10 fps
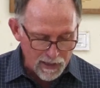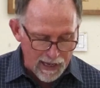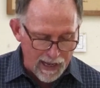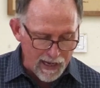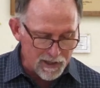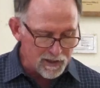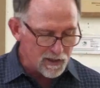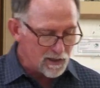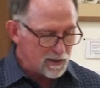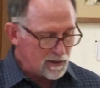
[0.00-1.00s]
And
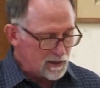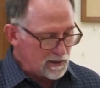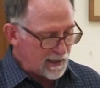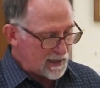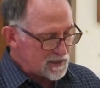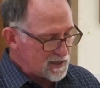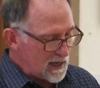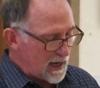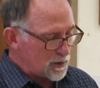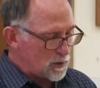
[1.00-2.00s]
let us
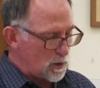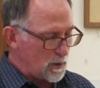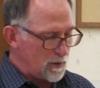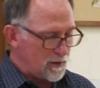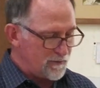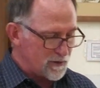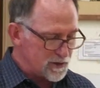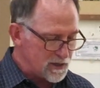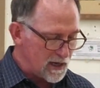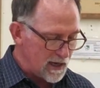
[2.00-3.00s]
not grow weary,
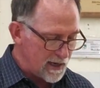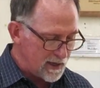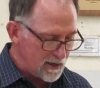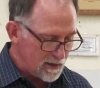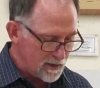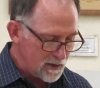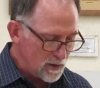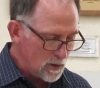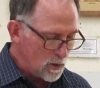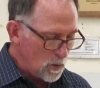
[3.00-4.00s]
verse nine,
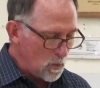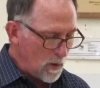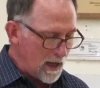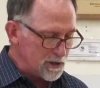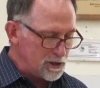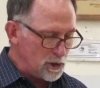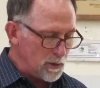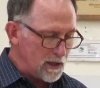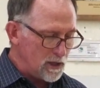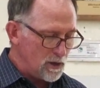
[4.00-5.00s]
while doing